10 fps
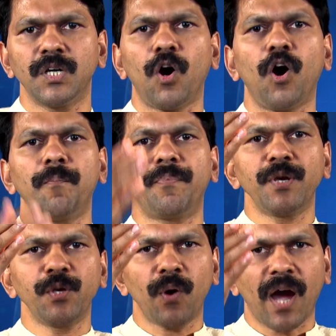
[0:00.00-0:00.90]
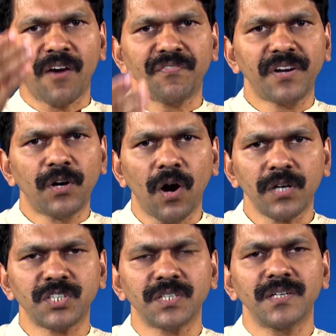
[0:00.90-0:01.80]
Hope you have
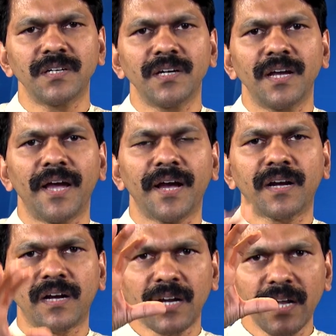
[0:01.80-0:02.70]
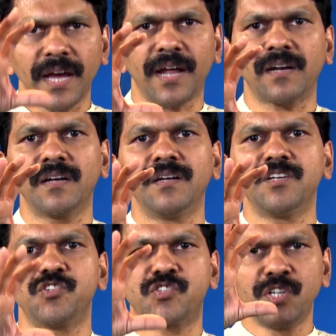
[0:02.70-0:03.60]
got a clear
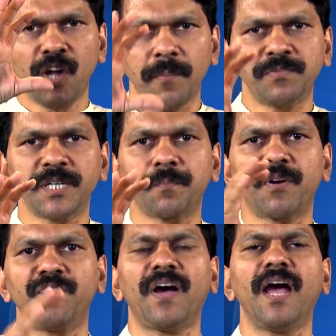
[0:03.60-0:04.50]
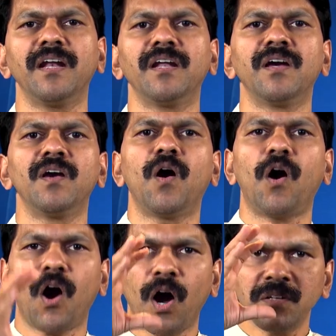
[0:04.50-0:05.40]
synoptic profile
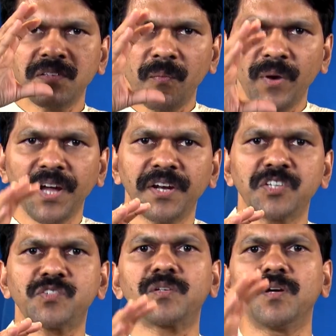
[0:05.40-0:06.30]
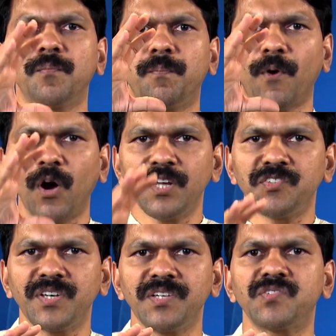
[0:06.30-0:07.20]
on the various
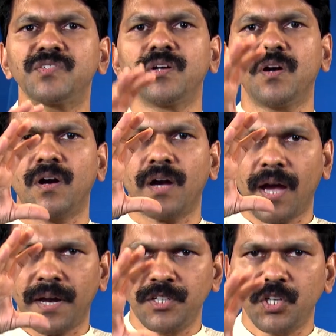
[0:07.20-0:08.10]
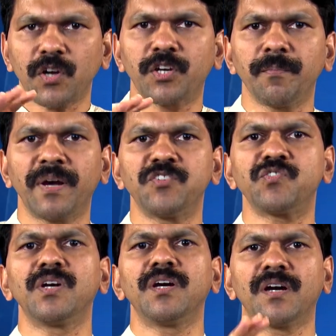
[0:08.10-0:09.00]
policies and
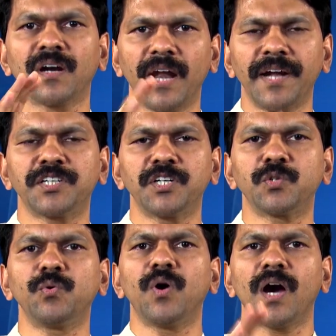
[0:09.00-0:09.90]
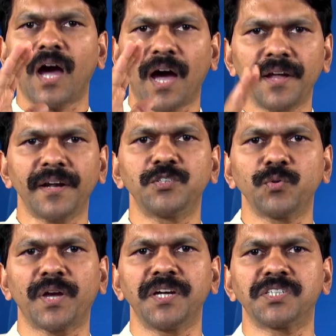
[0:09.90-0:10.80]
documents related to higher
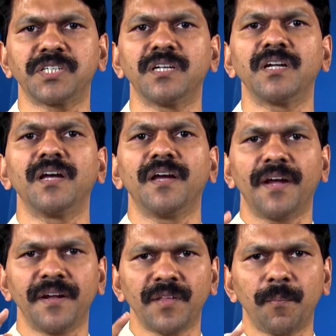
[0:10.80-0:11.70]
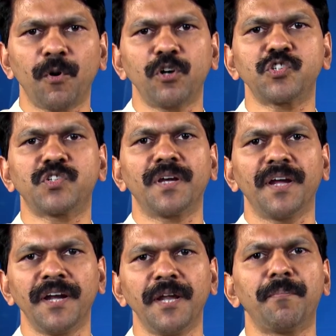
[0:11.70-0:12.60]
education in the post
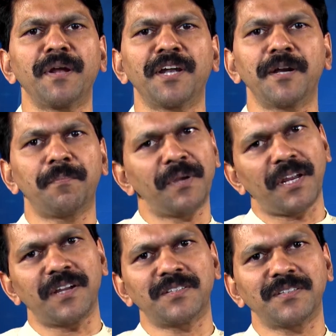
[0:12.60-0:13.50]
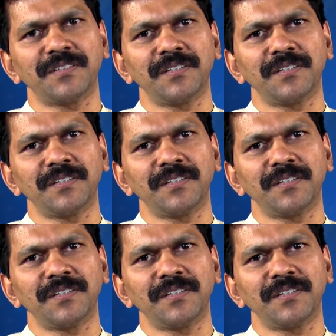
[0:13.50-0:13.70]
independent period.